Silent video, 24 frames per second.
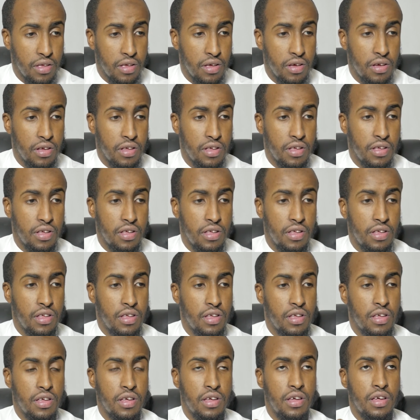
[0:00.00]

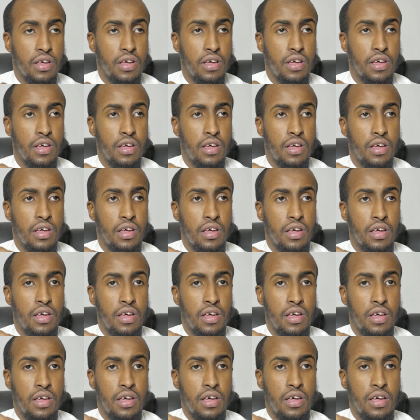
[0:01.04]

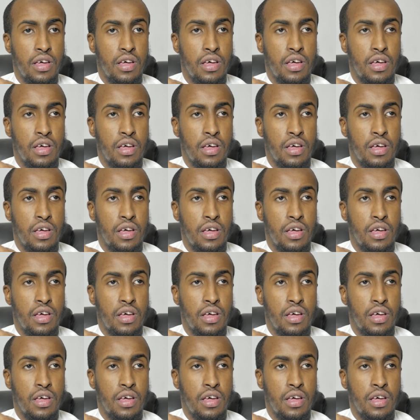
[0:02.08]
Nobody speaks.